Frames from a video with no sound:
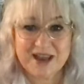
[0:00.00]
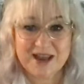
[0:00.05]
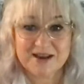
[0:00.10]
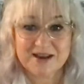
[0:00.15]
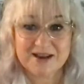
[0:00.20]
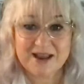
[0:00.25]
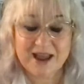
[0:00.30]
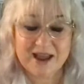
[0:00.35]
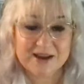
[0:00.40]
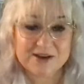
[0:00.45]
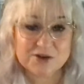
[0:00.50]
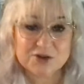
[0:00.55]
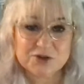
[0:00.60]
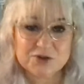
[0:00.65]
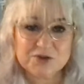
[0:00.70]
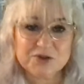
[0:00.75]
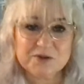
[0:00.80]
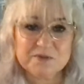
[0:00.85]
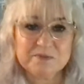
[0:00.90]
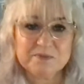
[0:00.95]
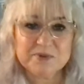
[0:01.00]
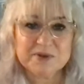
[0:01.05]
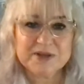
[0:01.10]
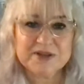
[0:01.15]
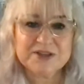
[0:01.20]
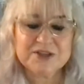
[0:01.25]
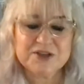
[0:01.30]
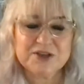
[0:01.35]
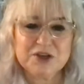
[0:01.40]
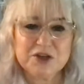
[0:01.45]
the angel
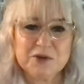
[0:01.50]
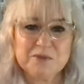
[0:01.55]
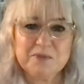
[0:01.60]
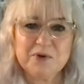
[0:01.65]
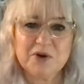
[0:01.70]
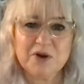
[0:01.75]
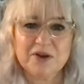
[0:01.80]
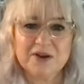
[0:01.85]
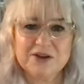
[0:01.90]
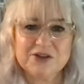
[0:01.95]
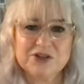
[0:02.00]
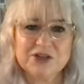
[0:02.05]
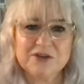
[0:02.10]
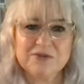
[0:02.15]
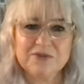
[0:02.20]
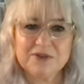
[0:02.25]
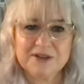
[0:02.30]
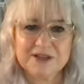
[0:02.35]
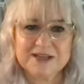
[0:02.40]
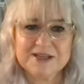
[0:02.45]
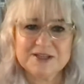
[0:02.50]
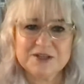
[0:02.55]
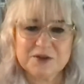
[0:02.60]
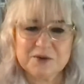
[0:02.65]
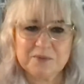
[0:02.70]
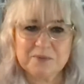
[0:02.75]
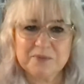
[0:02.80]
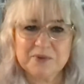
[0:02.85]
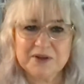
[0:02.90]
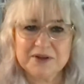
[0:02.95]
numbers and numerology for these
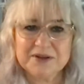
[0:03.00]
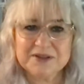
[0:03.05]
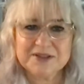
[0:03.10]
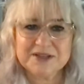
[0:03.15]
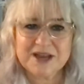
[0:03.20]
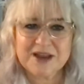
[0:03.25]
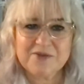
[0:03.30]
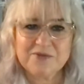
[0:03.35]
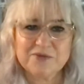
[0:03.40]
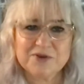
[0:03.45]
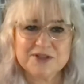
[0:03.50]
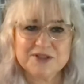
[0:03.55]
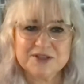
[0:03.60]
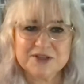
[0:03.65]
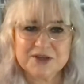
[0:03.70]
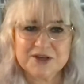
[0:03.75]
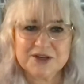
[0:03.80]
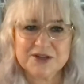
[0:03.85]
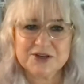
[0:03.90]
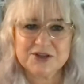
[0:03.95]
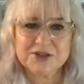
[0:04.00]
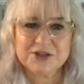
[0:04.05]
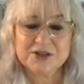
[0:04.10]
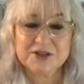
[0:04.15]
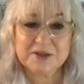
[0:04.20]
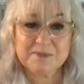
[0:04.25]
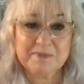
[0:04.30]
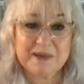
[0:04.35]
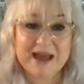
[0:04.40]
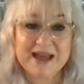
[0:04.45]
numbers. I've
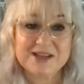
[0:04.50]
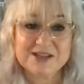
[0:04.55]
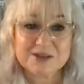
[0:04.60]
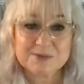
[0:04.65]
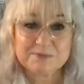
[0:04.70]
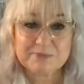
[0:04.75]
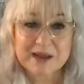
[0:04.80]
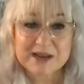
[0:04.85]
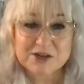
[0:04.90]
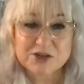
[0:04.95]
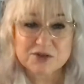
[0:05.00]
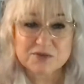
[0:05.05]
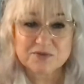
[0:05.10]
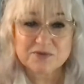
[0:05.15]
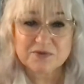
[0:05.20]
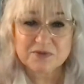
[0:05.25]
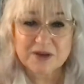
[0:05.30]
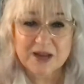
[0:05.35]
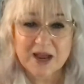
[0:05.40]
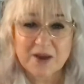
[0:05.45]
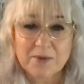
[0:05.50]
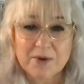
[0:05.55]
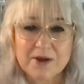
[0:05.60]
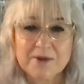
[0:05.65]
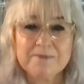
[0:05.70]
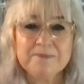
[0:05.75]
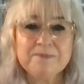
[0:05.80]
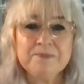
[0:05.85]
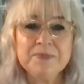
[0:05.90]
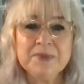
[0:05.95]
researched the passion
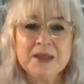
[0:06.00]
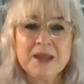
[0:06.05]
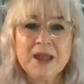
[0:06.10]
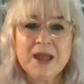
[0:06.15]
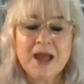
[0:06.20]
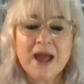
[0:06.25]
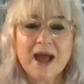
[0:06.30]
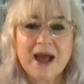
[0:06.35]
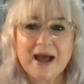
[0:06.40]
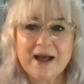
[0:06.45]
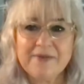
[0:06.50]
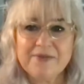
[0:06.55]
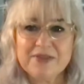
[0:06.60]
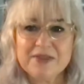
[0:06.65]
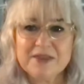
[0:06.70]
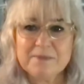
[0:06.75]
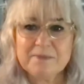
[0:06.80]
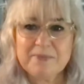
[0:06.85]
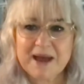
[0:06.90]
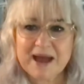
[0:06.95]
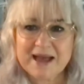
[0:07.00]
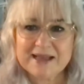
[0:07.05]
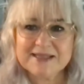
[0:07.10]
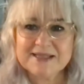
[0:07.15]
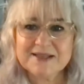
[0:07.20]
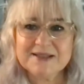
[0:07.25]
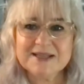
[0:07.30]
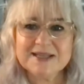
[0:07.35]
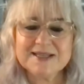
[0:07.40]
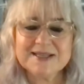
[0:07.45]
flower and the
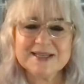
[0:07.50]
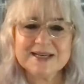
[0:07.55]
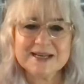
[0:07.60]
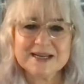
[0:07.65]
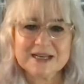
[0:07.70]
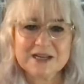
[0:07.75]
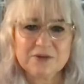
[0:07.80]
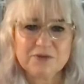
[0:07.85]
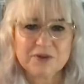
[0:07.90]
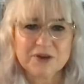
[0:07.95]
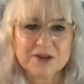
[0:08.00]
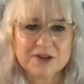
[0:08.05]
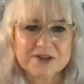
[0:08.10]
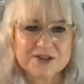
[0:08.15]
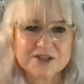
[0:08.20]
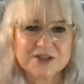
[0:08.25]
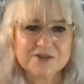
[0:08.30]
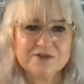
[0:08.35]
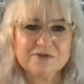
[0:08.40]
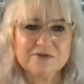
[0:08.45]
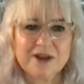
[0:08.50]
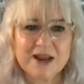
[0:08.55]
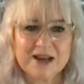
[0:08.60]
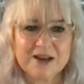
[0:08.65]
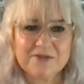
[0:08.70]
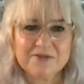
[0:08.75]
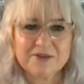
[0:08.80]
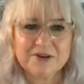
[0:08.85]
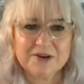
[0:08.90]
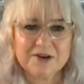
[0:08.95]
bat and the significance and
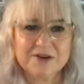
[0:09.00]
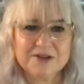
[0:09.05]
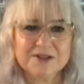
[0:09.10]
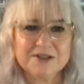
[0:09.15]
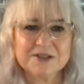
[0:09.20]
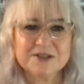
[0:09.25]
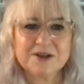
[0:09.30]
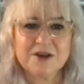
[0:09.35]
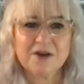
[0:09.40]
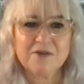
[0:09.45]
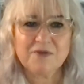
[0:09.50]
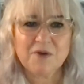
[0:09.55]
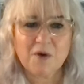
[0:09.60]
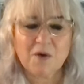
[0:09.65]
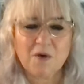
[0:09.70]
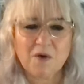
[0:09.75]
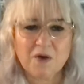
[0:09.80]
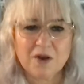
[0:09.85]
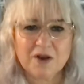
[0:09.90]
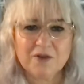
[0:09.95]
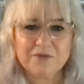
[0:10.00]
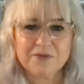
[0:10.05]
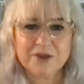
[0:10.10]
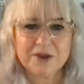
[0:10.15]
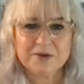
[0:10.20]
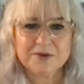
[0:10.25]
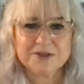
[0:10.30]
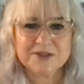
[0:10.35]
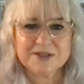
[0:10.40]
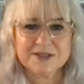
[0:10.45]
relevance of all of
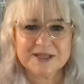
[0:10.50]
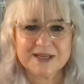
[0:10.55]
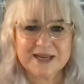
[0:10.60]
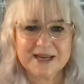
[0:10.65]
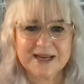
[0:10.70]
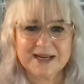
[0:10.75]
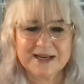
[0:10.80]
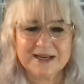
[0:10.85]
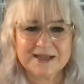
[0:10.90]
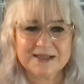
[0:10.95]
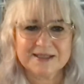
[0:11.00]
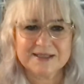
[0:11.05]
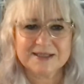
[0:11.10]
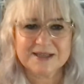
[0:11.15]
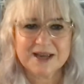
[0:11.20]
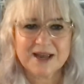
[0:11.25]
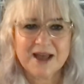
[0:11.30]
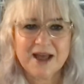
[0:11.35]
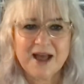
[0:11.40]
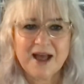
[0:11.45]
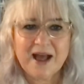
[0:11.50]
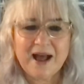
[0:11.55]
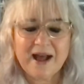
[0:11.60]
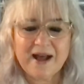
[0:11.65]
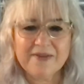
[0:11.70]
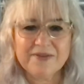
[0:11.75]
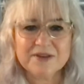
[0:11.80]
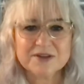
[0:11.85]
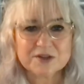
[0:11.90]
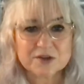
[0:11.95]
those things.
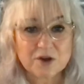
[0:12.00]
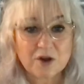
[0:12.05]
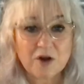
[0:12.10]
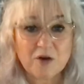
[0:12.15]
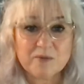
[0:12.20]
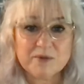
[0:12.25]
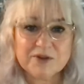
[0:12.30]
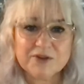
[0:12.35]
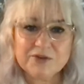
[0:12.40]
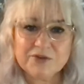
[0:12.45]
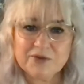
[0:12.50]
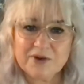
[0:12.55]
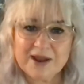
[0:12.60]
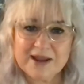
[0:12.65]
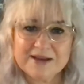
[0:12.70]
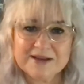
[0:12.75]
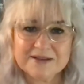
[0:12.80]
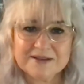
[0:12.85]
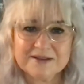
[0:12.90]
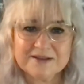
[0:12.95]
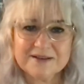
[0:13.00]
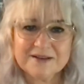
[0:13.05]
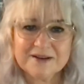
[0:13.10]
And there's a common thread